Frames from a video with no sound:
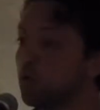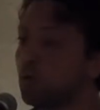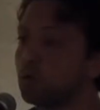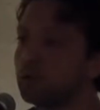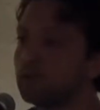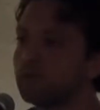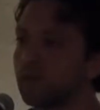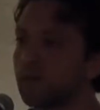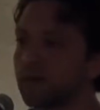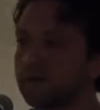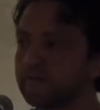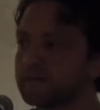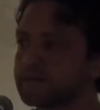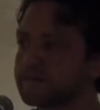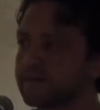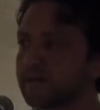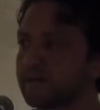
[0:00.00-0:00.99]
In all of
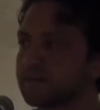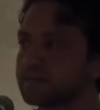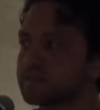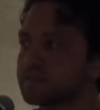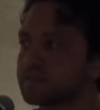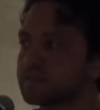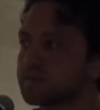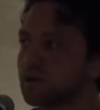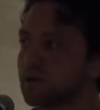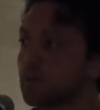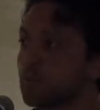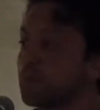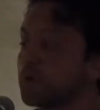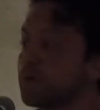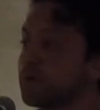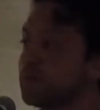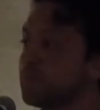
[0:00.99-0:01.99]
life's tests,
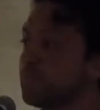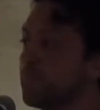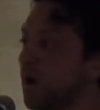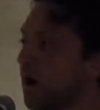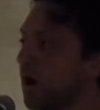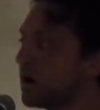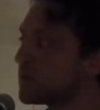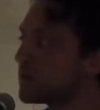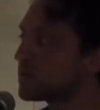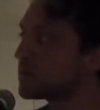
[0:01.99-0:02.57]
we either